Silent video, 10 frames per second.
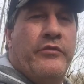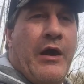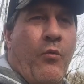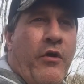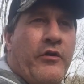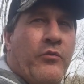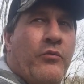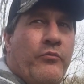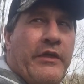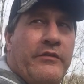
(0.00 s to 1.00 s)
that water,
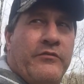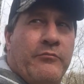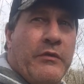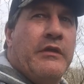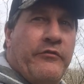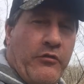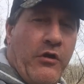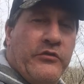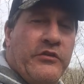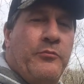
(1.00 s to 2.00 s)
as
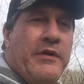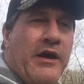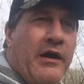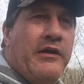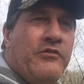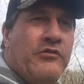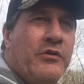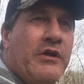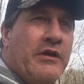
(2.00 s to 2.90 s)
long as it's behind you,